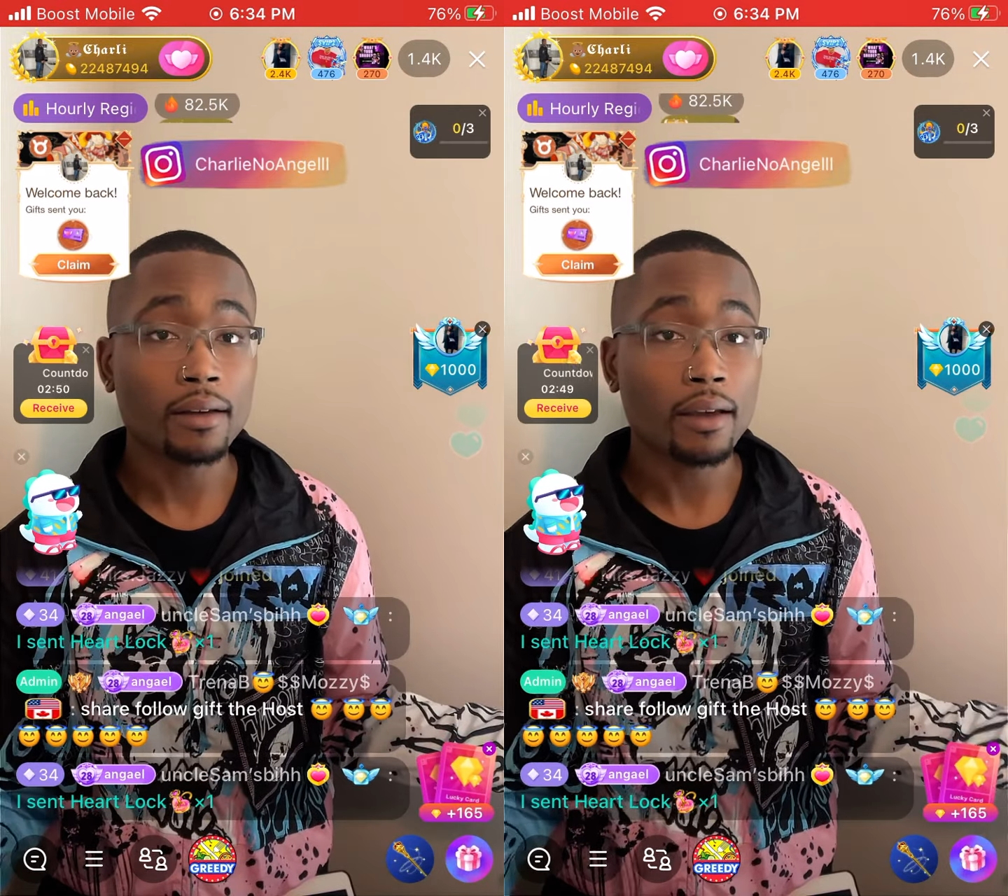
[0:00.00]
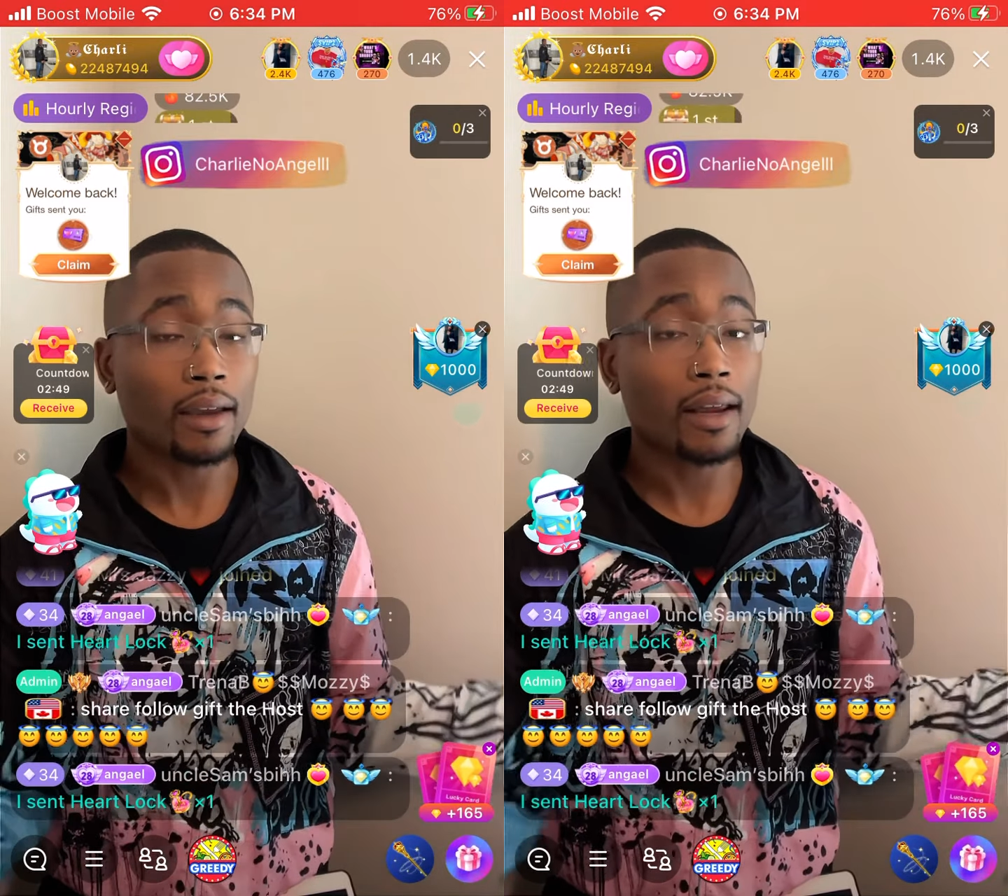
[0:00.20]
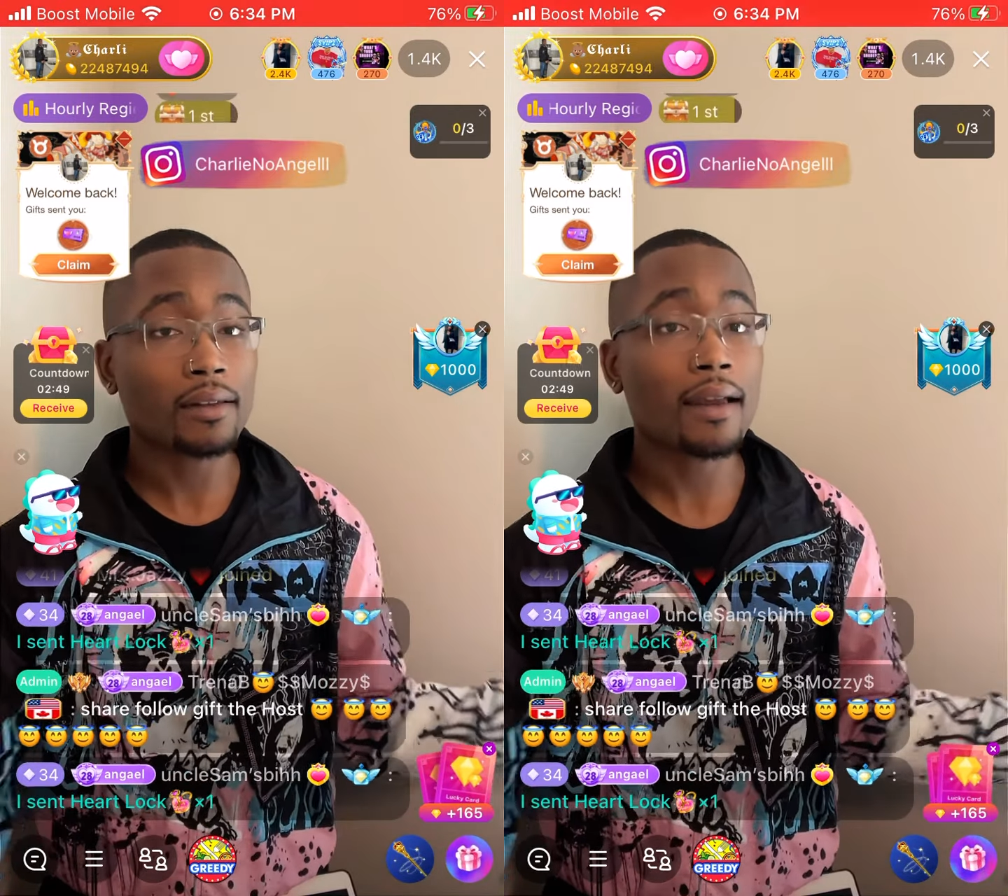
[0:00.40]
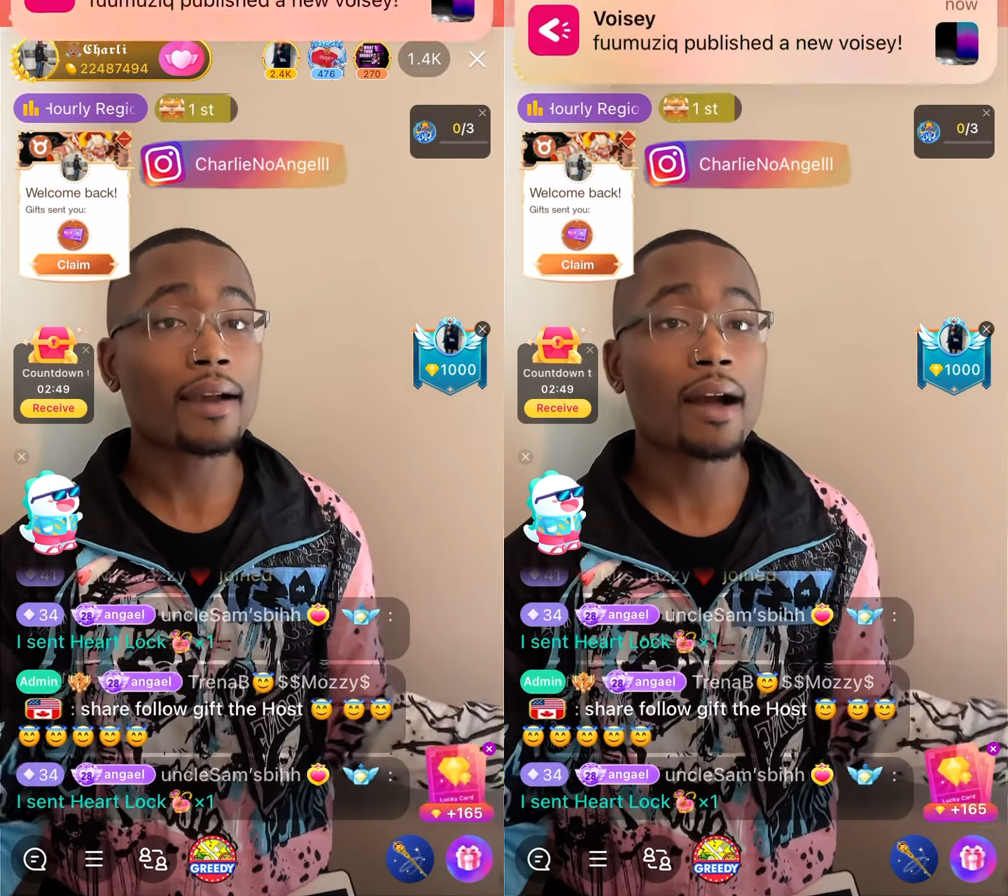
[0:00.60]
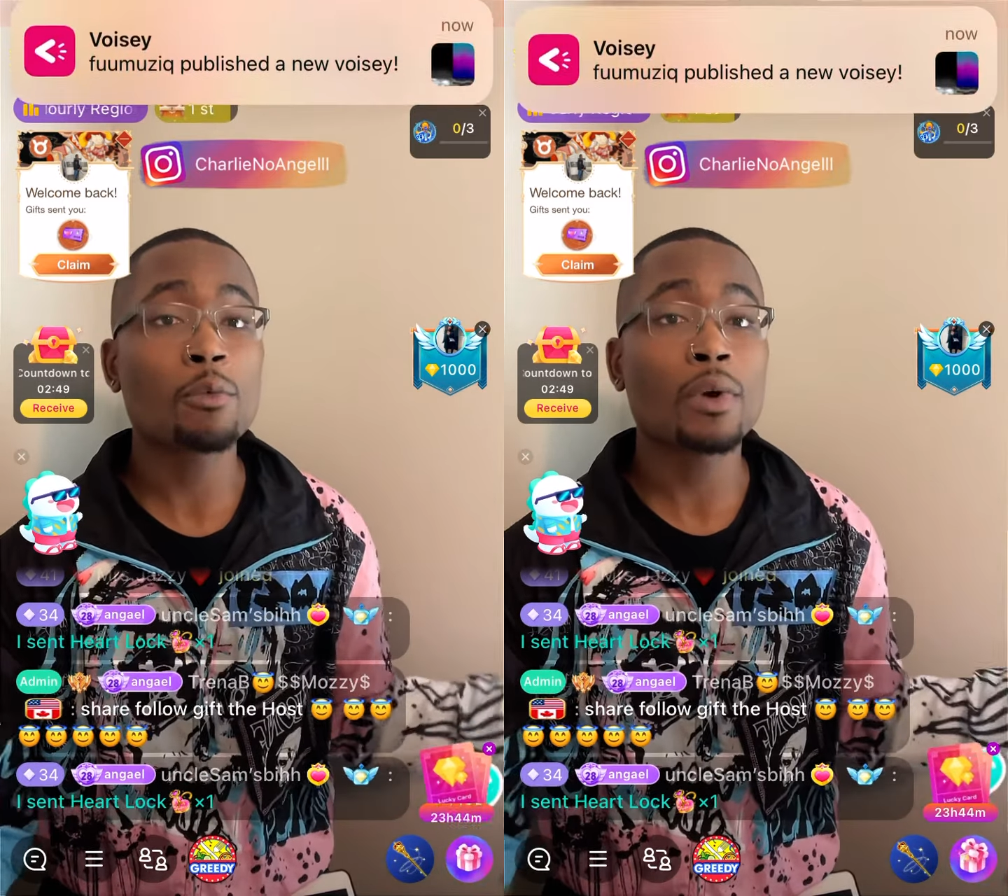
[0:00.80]
It ain't
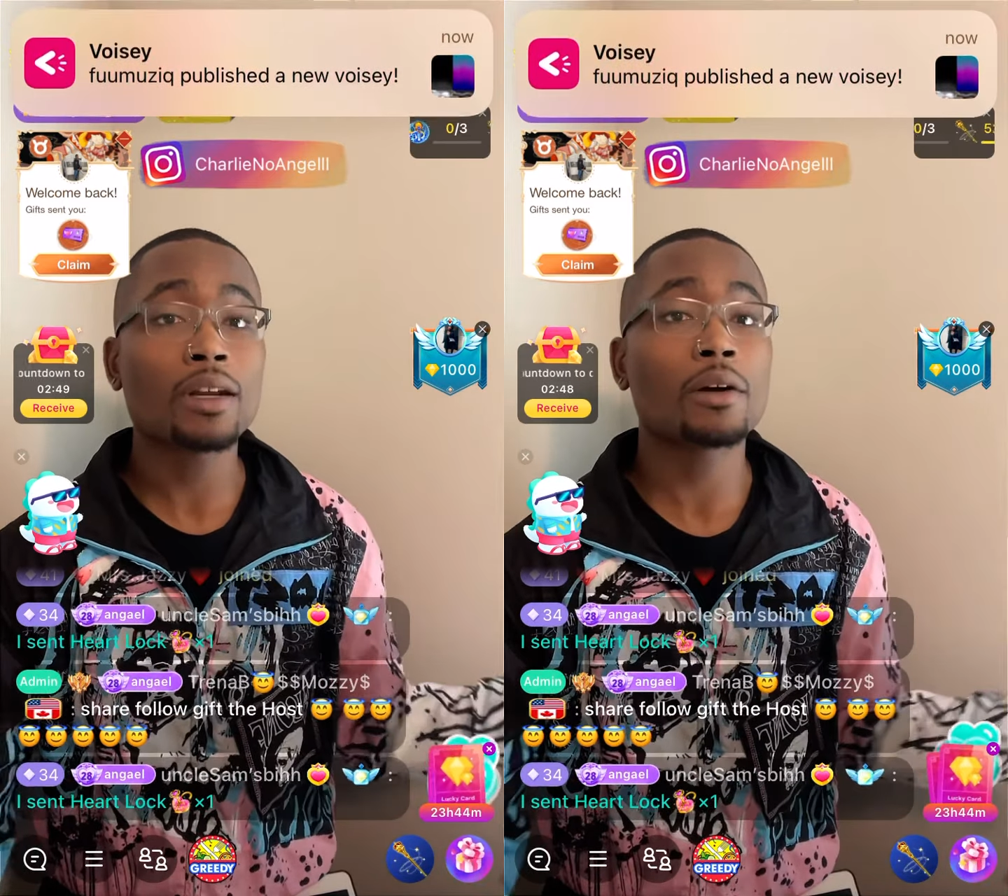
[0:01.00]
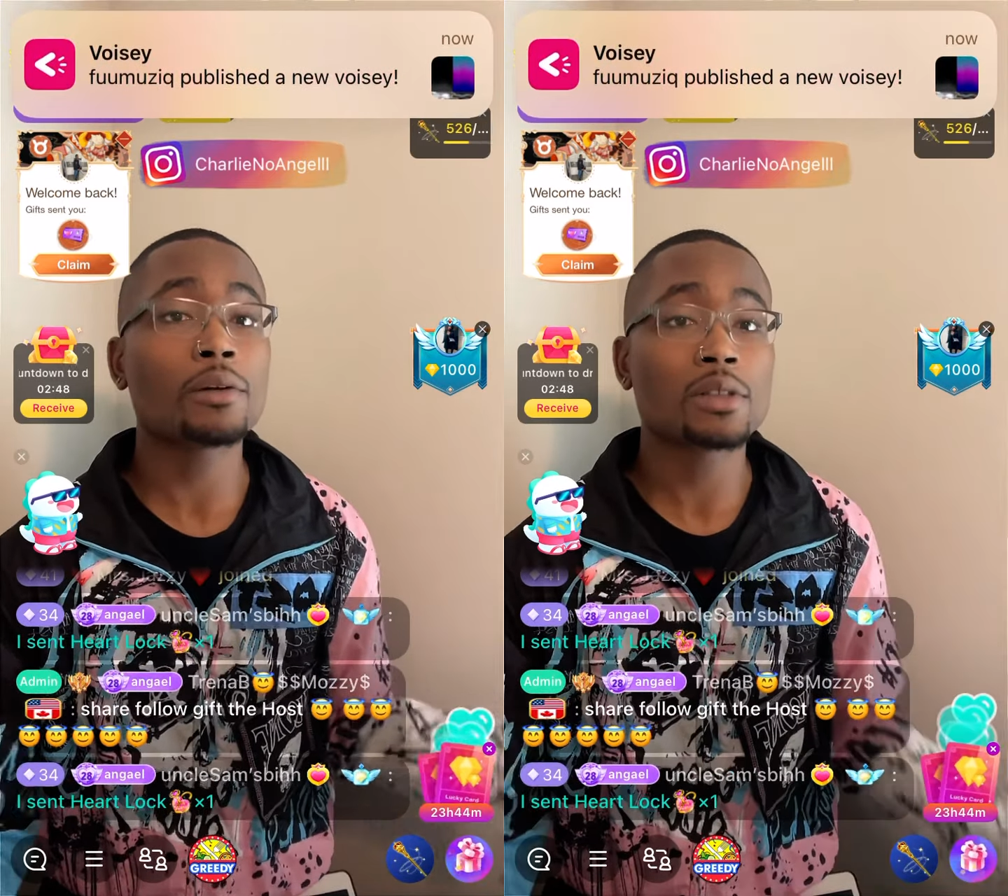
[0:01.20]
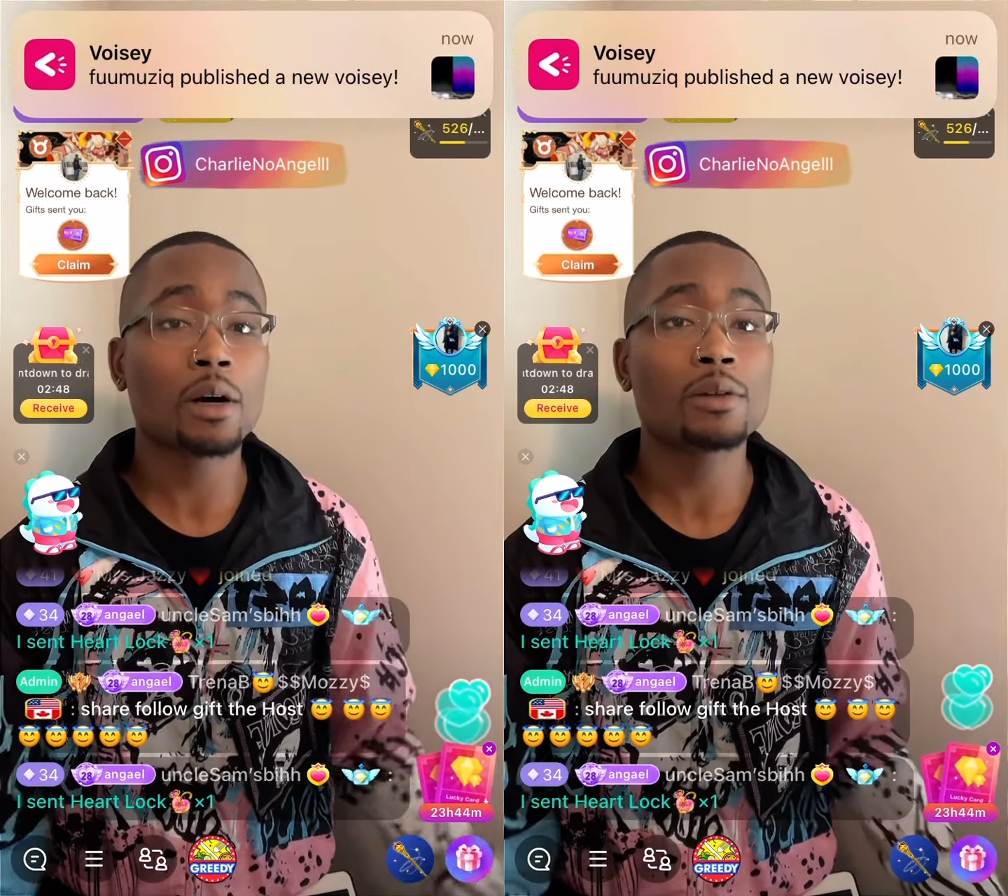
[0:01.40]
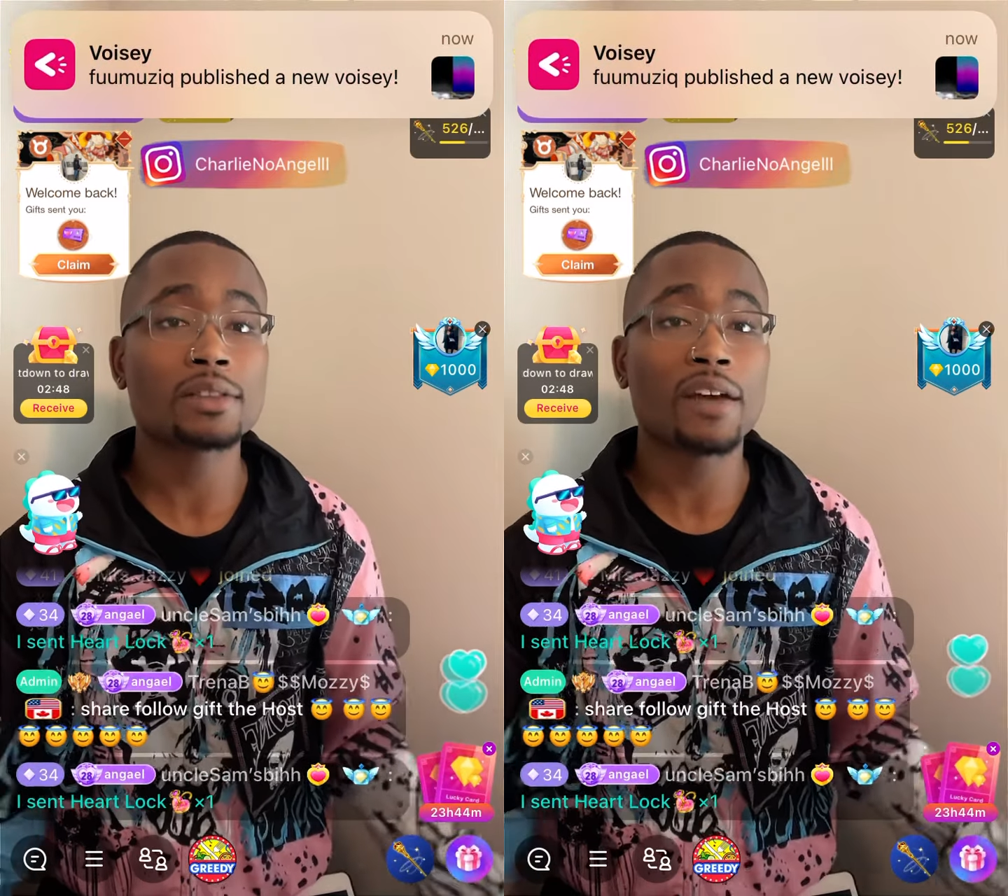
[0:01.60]
like I'm one of those hosts